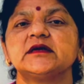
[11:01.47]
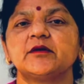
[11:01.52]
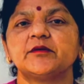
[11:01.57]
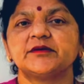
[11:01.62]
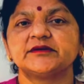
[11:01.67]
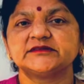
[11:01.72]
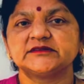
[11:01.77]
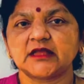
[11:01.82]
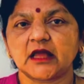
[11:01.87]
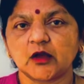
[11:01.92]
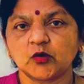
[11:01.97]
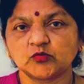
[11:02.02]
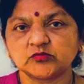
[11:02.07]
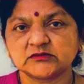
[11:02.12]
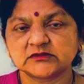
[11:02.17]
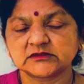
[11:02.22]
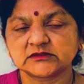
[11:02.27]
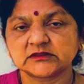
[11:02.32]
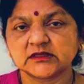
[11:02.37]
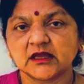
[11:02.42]
of their
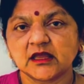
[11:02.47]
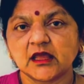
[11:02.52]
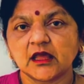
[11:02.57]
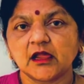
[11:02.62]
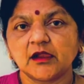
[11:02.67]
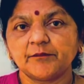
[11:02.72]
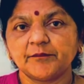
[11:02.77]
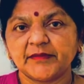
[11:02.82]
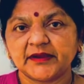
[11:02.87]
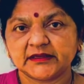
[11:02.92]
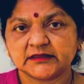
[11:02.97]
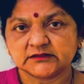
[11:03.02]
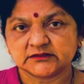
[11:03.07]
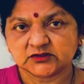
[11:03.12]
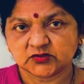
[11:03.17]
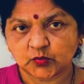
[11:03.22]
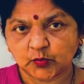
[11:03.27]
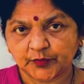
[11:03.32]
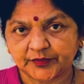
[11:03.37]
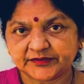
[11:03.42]
house when the
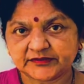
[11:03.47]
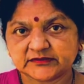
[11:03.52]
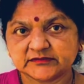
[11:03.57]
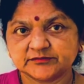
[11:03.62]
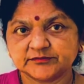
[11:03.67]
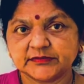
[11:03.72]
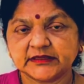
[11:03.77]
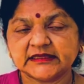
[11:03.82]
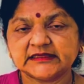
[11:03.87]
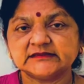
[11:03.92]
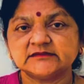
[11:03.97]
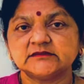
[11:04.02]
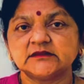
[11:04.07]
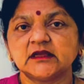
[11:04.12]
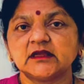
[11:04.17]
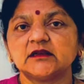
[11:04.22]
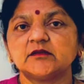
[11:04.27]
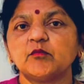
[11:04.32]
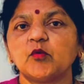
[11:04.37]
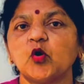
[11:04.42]
bakers came
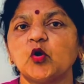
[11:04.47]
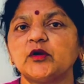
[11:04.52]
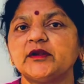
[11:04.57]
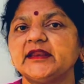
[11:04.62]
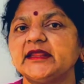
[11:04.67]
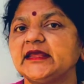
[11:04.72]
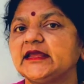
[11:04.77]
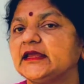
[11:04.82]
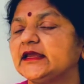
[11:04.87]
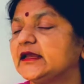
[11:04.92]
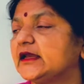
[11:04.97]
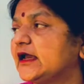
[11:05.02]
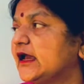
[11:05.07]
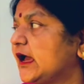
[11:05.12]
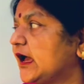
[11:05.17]
in the morning.